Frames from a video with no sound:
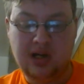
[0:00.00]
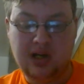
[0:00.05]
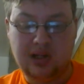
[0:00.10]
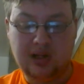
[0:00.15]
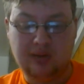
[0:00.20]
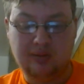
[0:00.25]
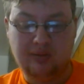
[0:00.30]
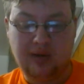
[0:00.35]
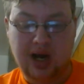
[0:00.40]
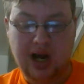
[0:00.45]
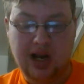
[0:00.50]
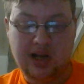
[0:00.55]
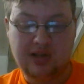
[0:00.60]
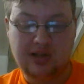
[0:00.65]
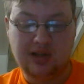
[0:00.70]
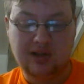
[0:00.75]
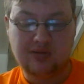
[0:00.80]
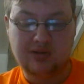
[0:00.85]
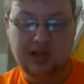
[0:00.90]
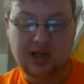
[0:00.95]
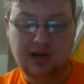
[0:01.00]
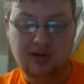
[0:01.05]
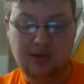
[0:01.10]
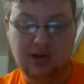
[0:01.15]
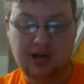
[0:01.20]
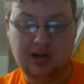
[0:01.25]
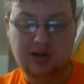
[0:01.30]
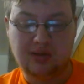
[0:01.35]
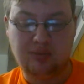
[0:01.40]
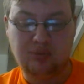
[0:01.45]
The Rise of
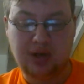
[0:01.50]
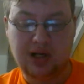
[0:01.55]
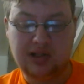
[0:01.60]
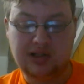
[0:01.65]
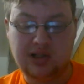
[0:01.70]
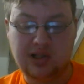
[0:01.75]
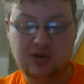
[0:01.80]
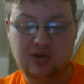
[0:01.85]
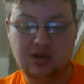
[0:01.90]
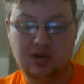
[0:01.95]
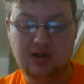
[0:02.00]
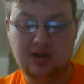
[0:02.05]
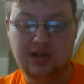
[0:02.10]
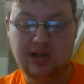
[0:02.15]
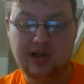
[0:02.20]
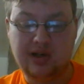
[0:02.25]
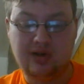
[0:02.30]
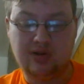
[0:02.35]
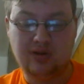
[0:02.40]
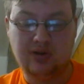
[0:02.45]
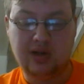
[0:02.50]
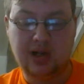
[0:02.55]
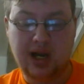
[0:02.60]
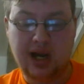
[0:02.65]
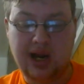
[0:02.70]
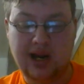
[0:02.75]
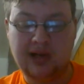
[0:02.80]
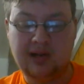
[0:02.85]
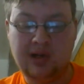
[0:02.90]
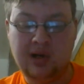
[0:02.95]
Skywalker brings the trilogy to an
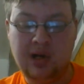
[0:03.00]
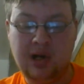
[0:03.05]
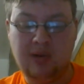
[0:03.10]
end